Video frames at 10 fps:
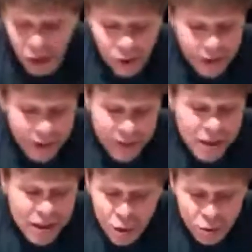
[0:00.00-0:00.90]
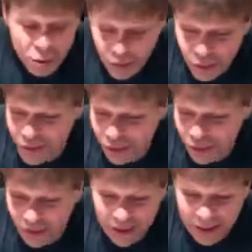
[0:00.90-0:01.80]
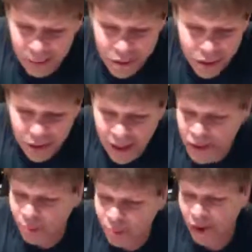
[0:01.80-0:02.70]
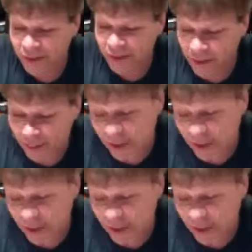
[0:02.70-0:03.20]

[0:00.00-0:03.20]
you know, that's so true, Jordan, and I'm so glad you brought that up,